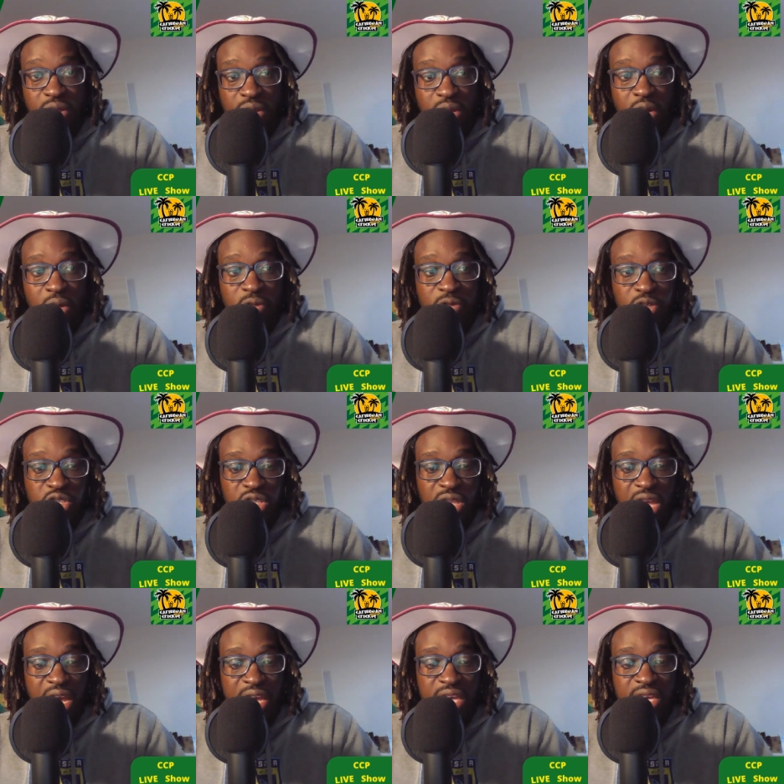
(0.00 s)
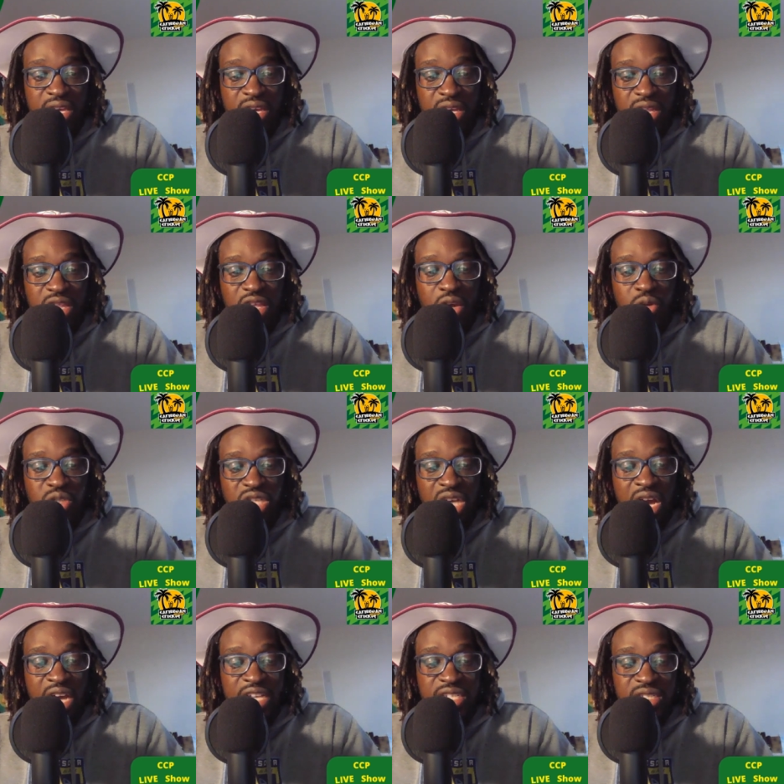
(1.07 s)
of July. The
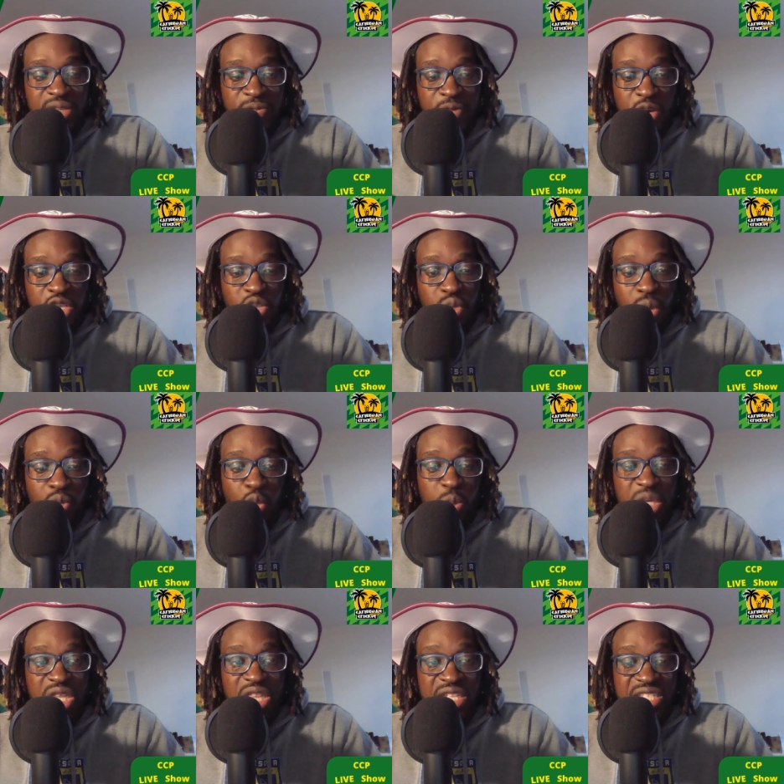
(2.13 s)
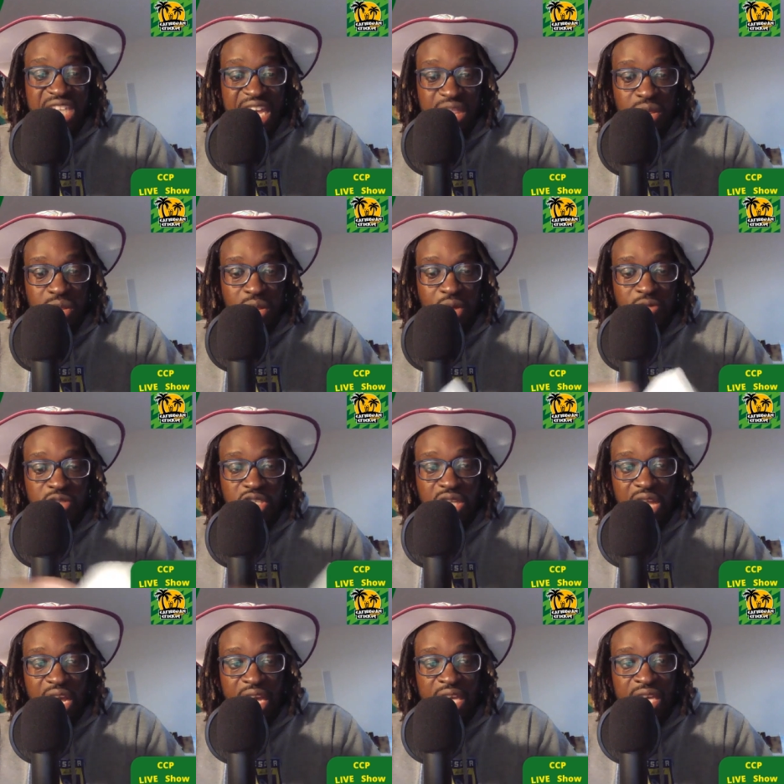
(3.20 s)
ODIs, the first one will be the 10th of
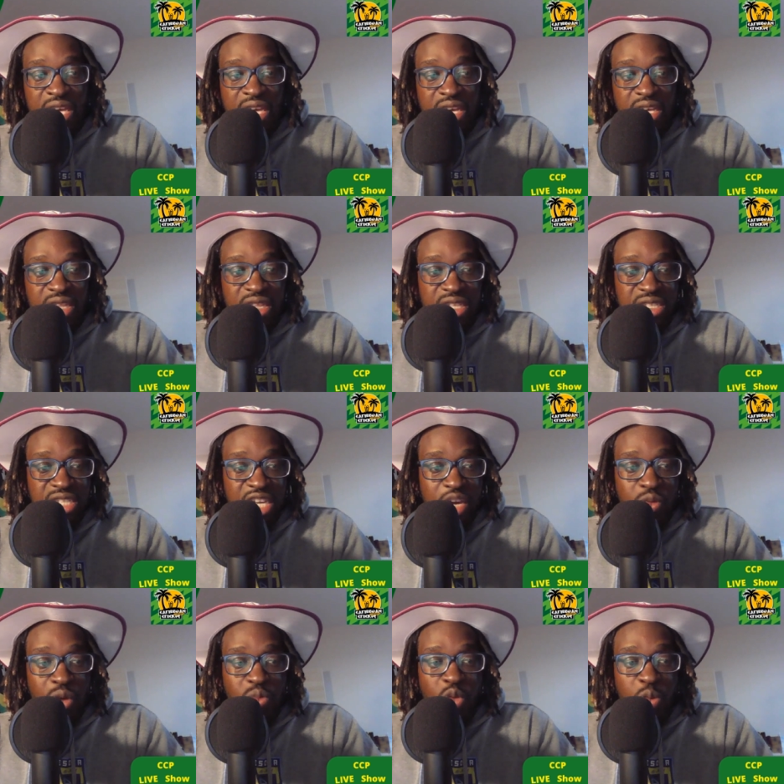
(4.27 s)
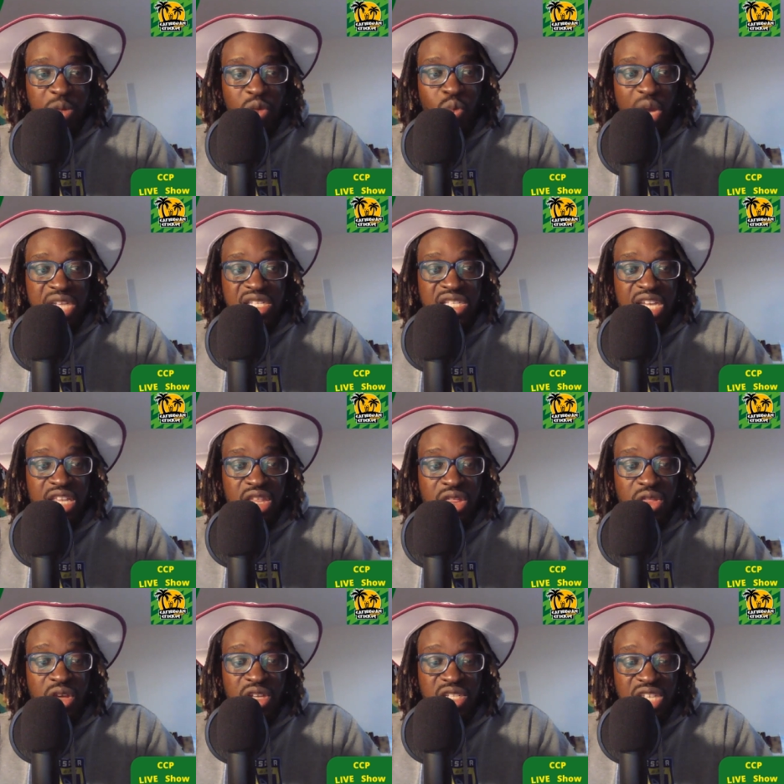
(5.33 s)
July. The second one will be Wednesday, the
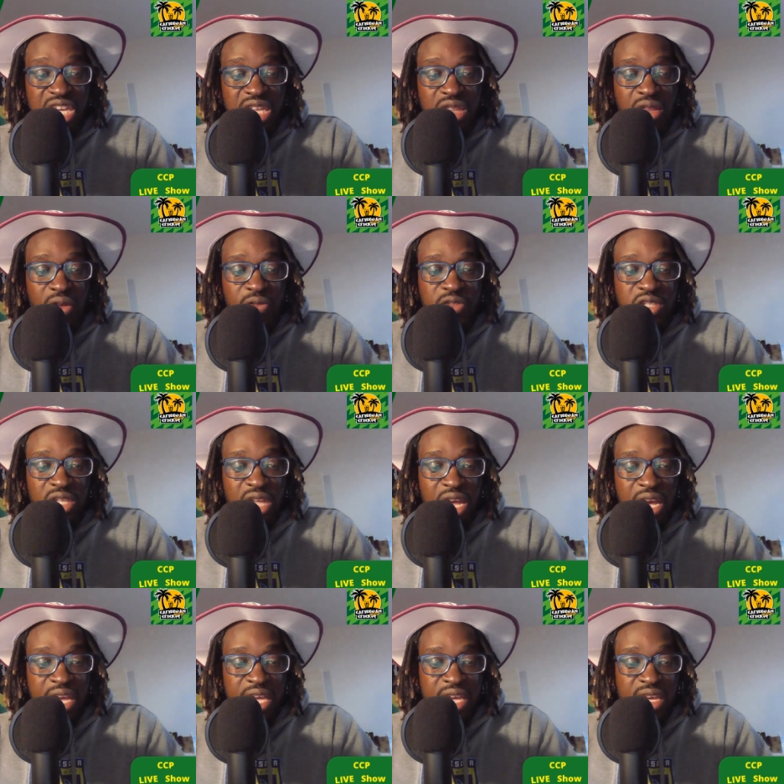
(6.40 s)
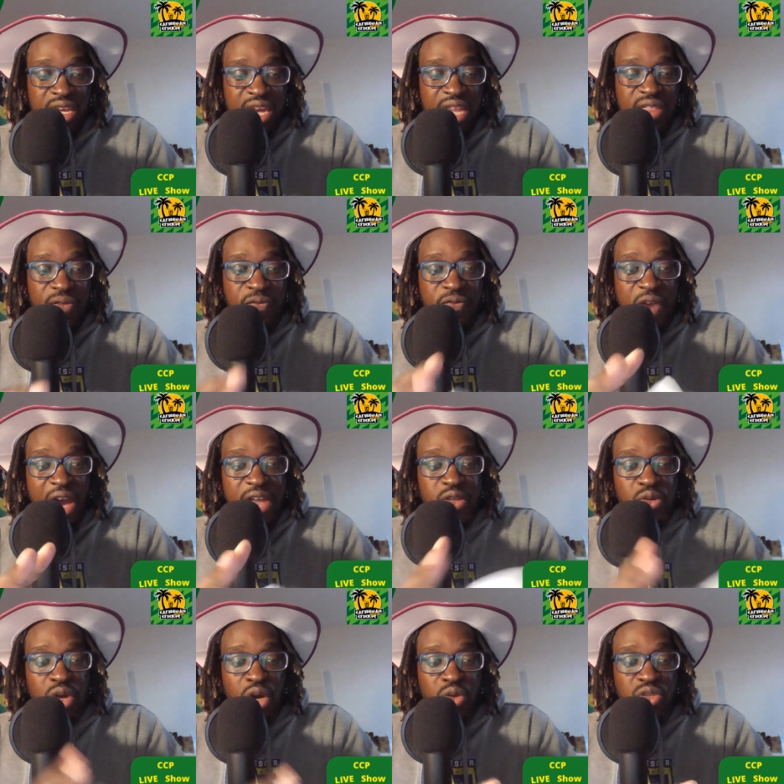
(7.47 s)
13th of July. And the
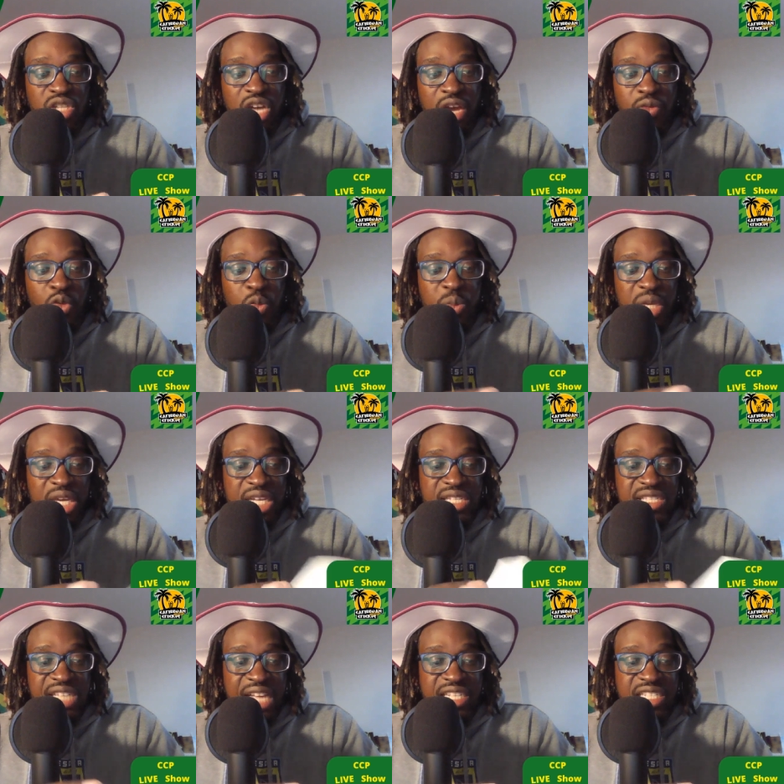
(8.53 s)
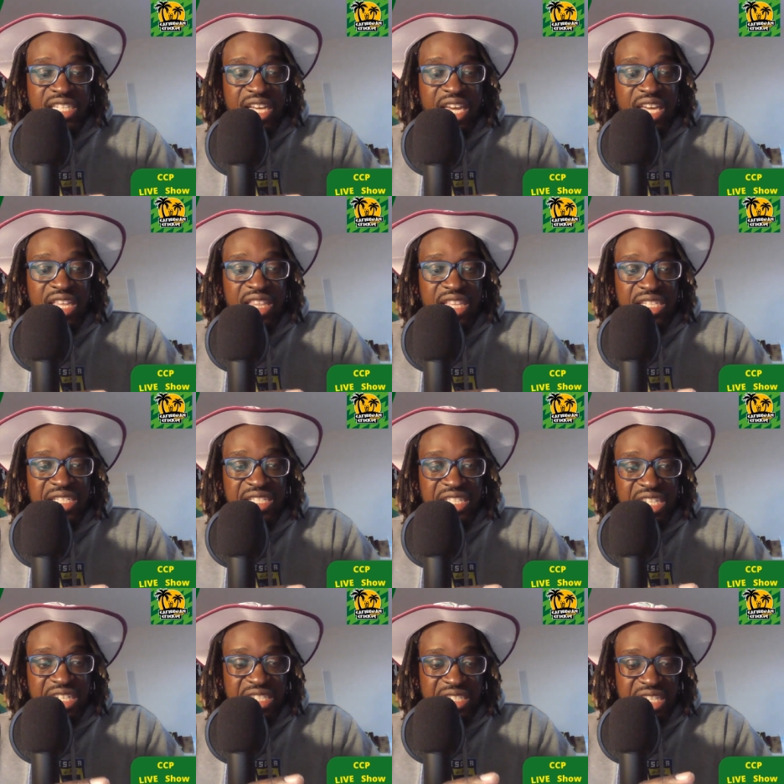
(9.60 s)
final ODI will be Saturday, the
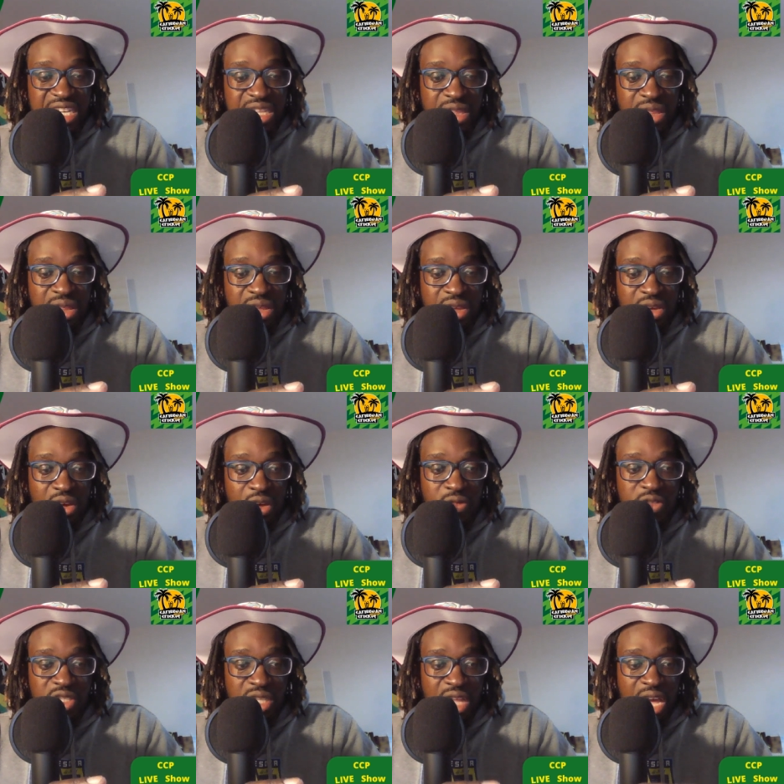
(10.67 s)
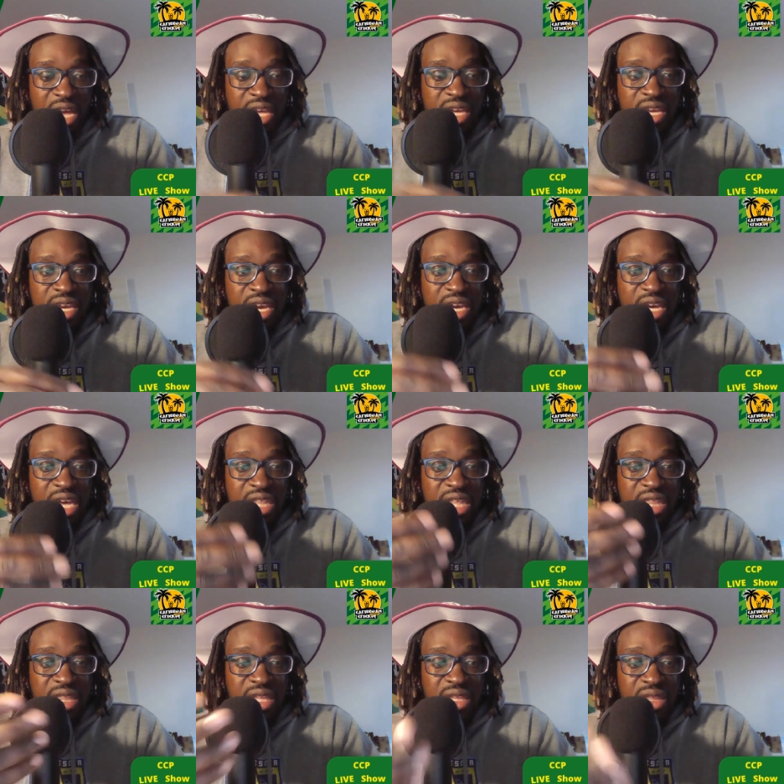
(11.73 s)
16th of July. And
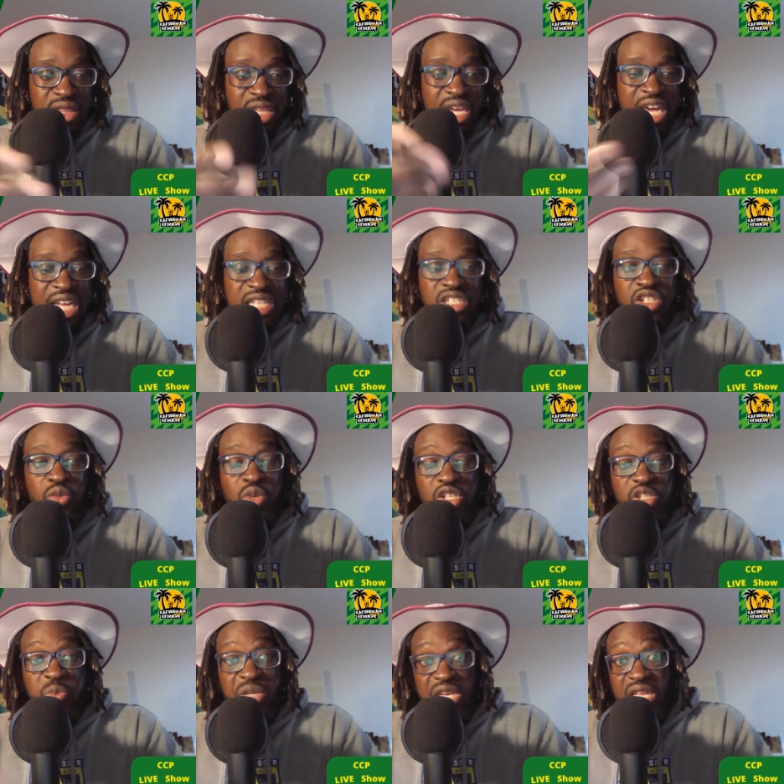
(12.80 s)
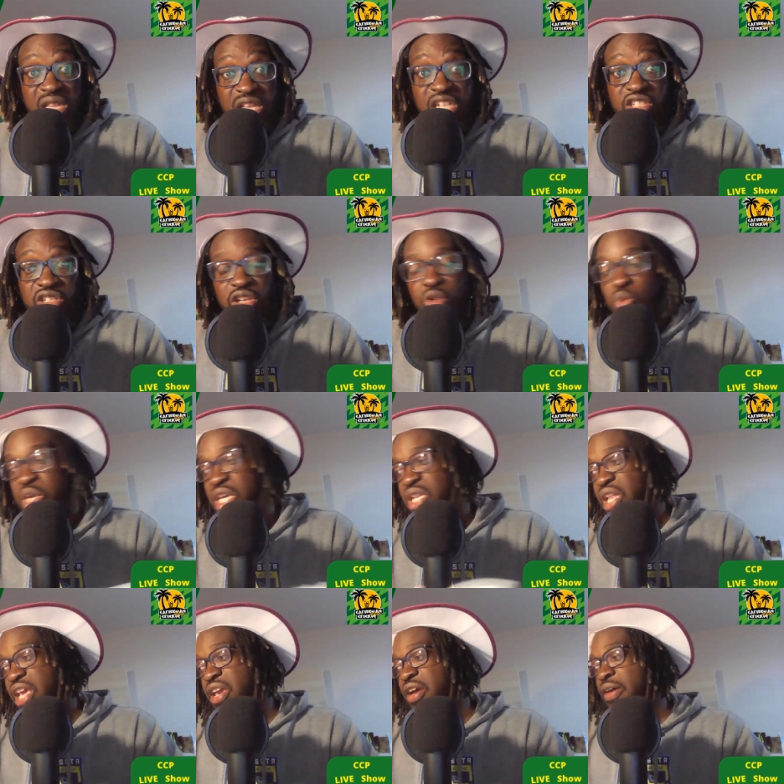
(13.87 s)
then the India ones begin literally a week
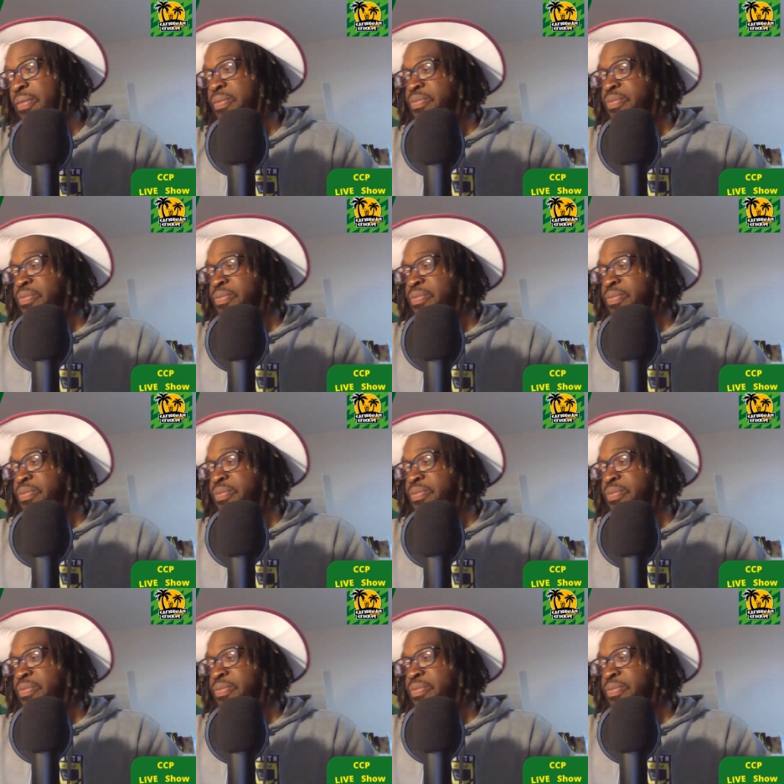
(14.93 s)
later.